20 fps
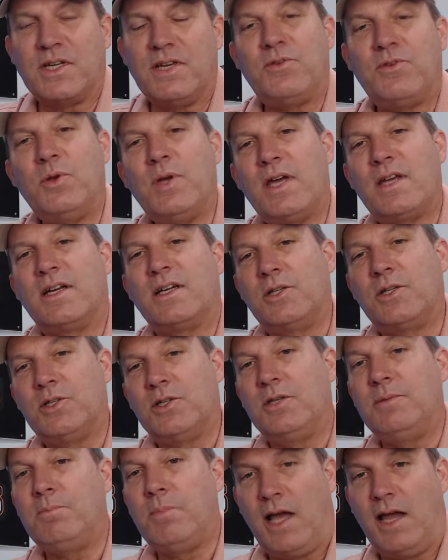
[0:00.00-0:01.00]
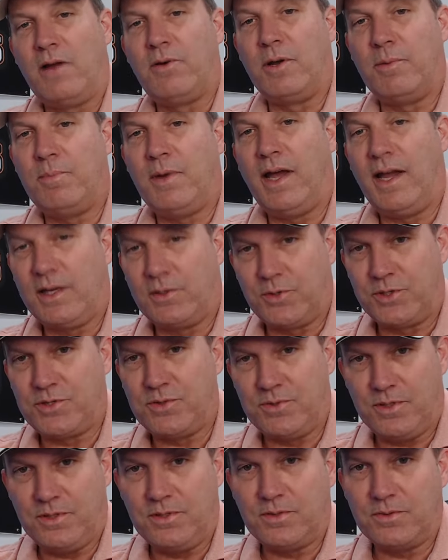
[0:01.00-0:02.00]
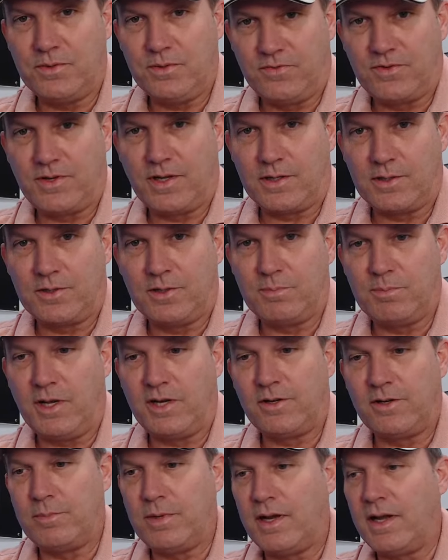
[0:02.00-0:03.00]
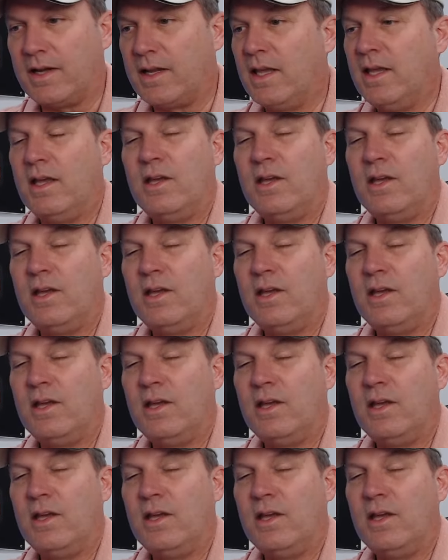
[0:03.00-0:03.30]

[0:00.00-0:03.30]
if you had a good battery pack, which you do, you've got a good battery pack,